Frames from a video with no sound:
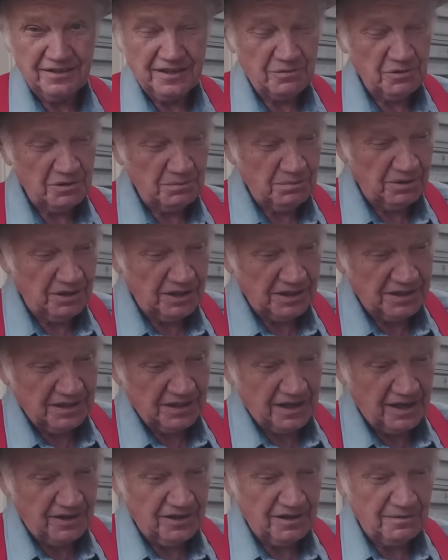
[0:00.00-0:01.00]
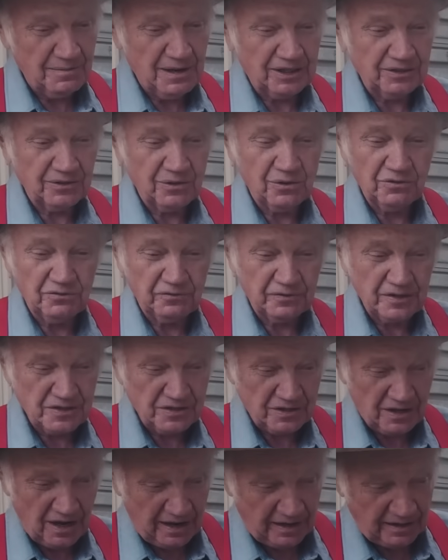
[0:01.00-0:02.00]
They would put it together to make their own
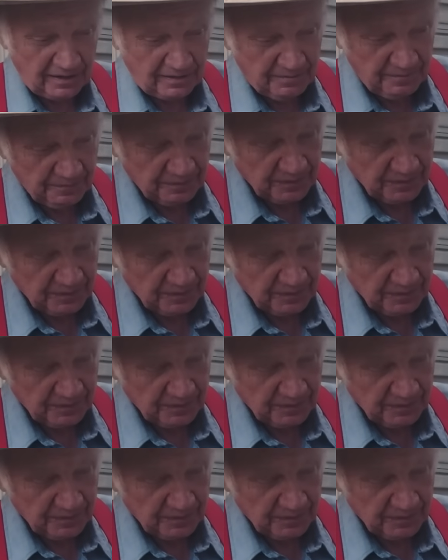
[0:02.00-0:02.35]
fish line.